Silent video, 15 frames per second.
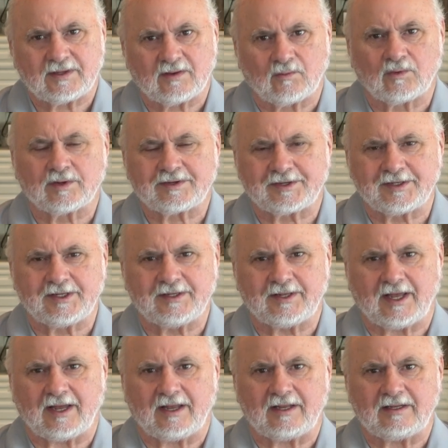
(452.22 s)
We'll see
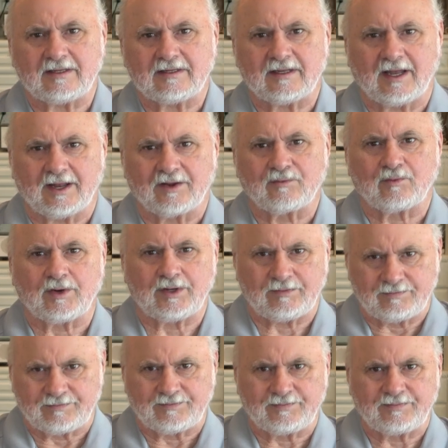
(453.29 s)
that as
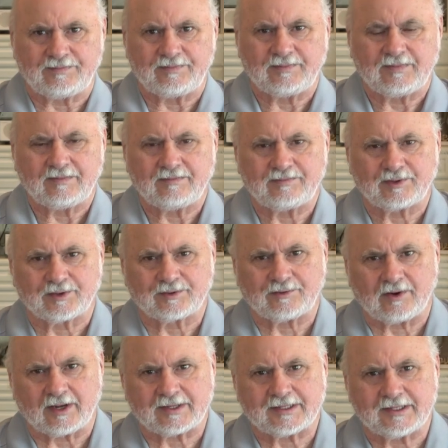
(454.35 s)
we
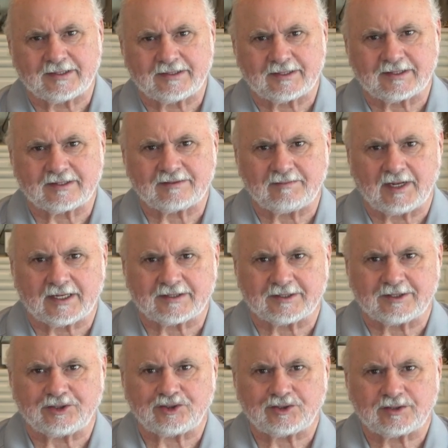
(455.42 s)
progress into this
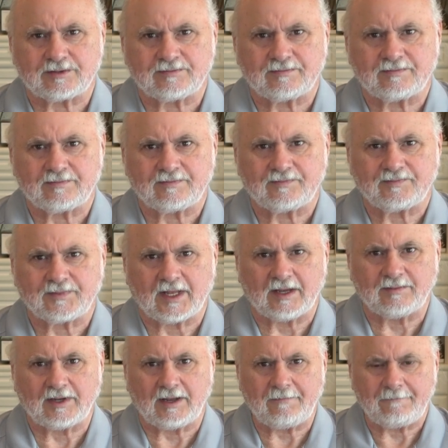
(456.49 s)
message.
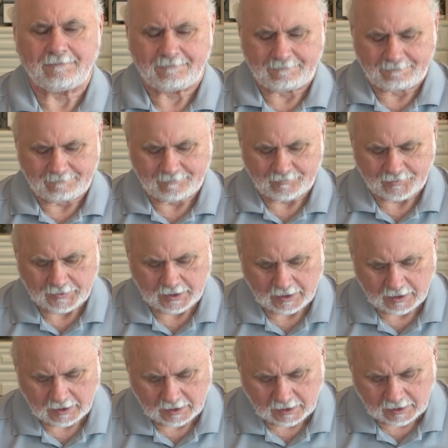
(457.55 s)
Amen?
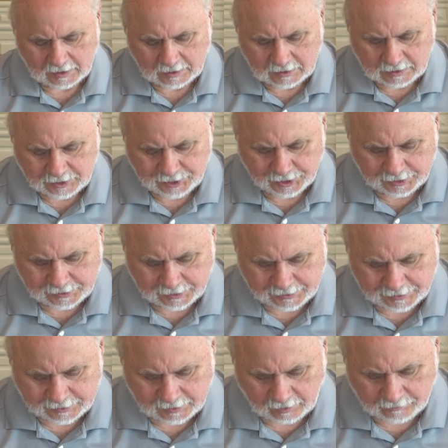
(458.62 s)
Jesus
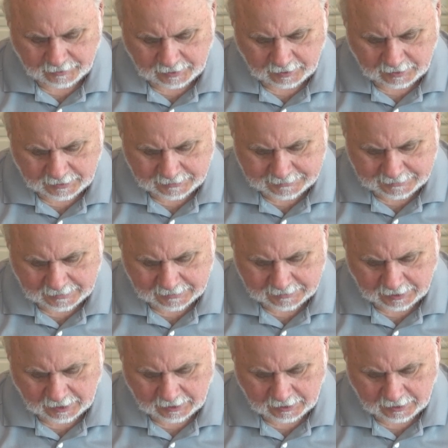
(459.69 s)
is over here and he says